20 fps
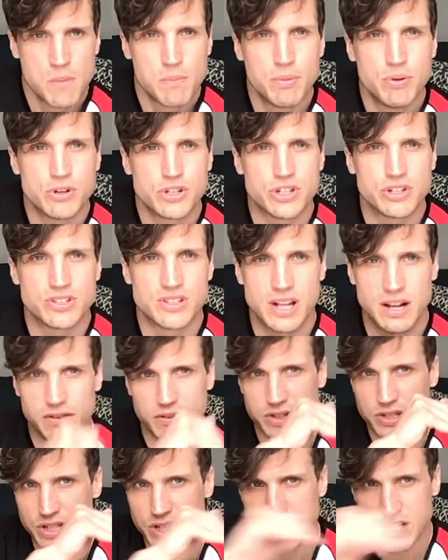Push yourself,
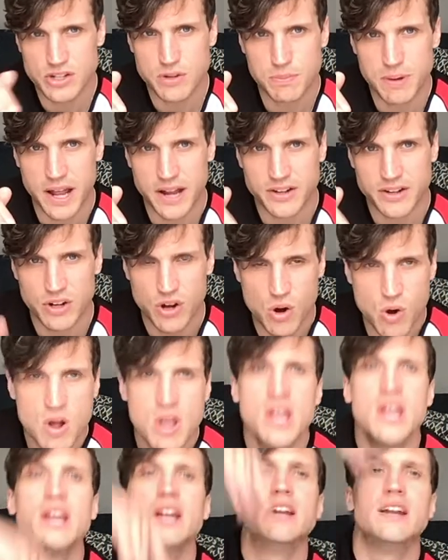because you hit your plateau,
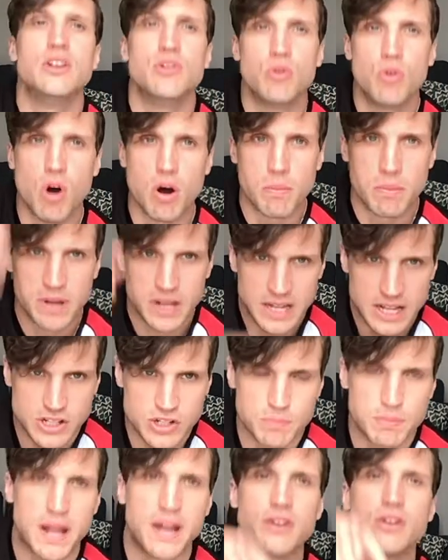then you go up. Hit
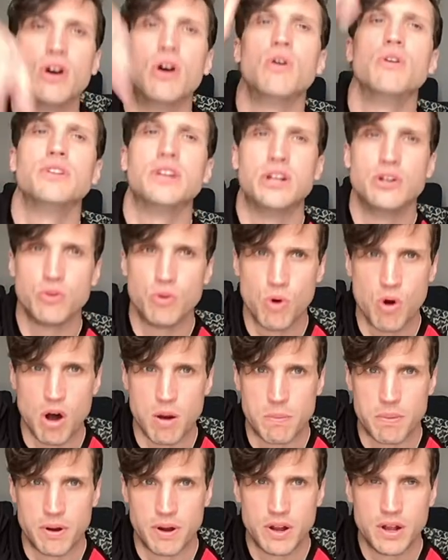your plateau, and then you go
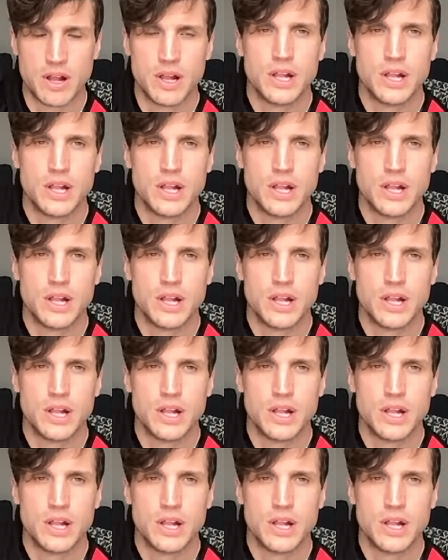up.